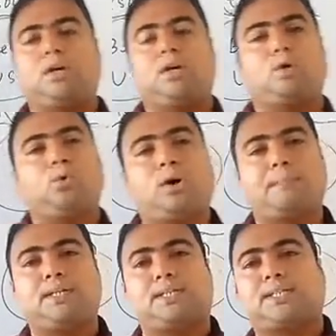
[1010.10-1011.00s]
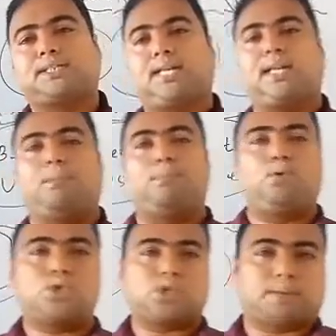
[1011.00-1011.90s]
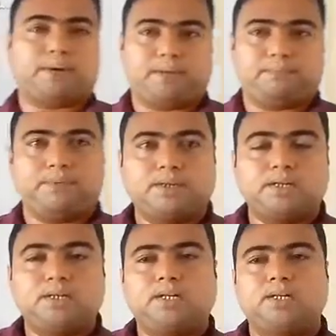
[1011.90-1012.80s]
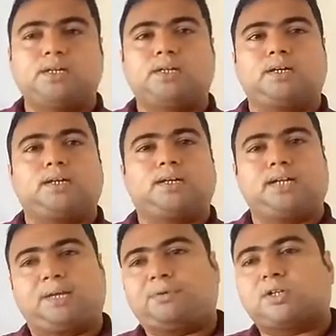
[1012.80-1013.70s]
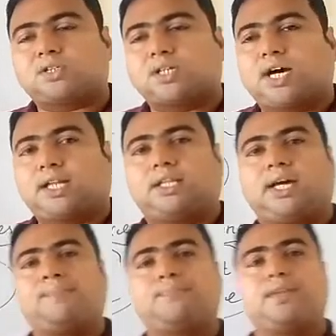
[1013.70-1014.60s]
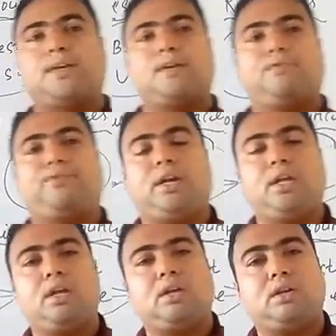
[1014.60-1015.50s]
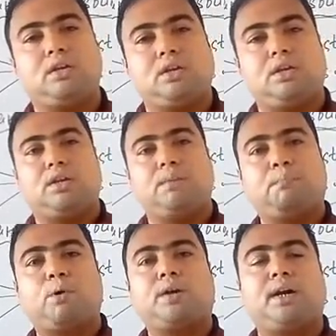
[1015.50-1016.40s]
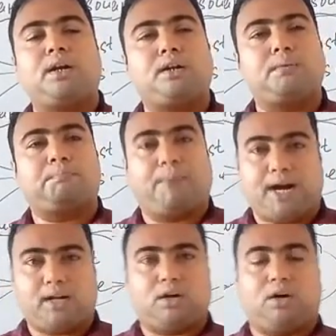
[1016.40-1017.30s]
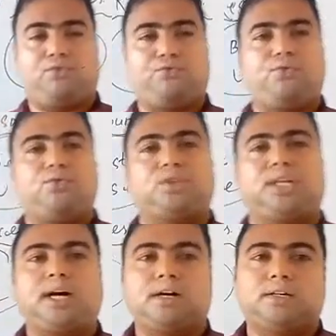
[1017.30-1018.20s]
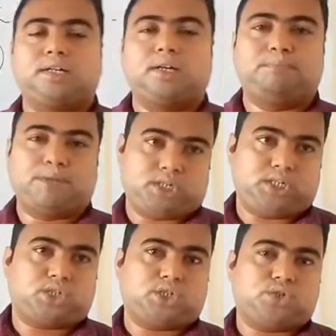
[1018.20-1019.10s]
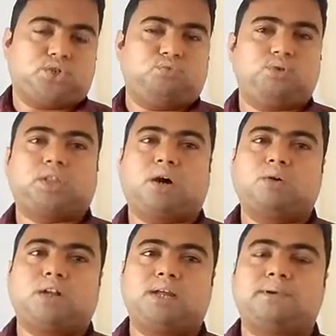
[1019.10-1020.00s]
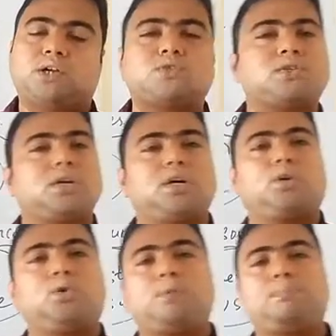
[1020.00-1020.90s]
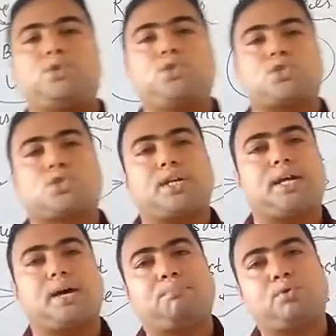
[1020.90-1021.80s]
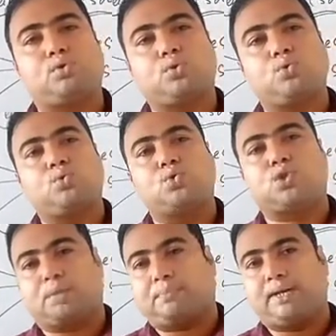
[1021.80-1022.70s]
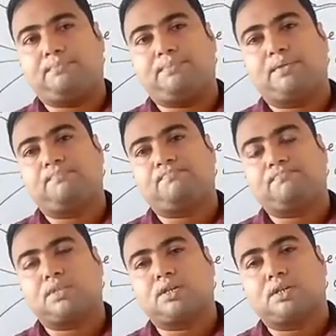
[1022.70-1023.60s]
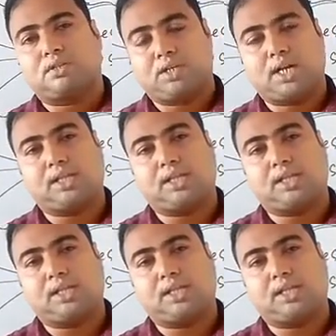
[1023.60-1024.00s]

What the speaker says: no business can able to survive. Laborers are the very important part of the business. Without laborers, no business can able to survive. There are